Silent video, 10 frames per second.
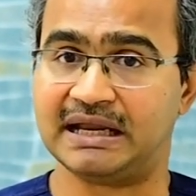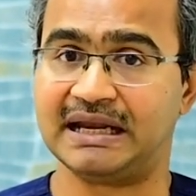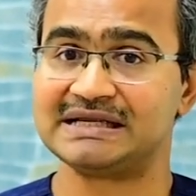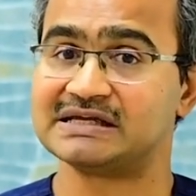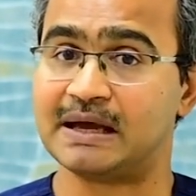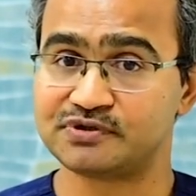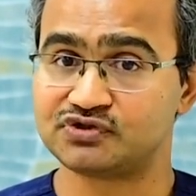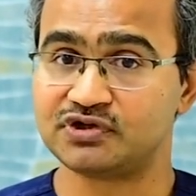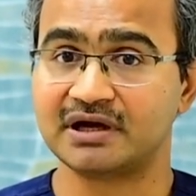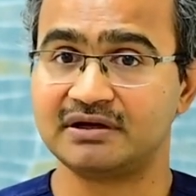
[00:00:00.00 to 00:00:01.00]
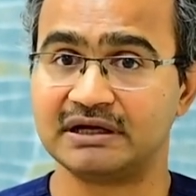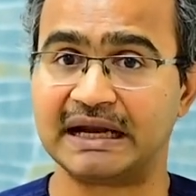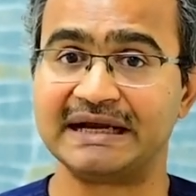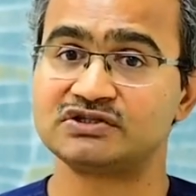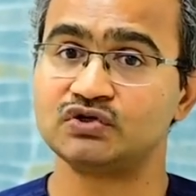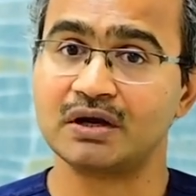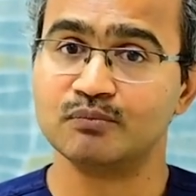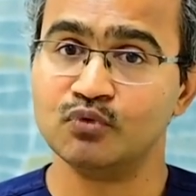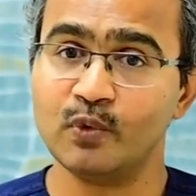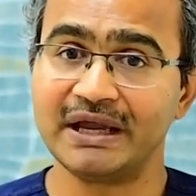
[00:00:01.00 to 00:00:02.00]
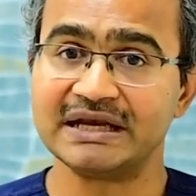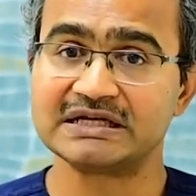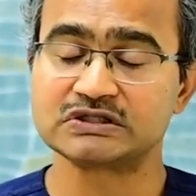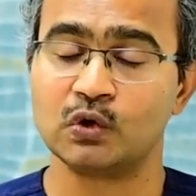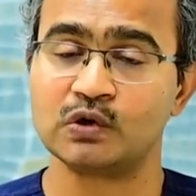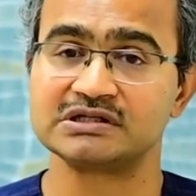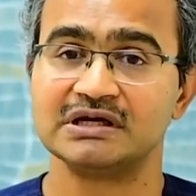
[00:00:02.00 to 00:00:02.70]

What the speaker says: it is obstructed and it's not moving in its course,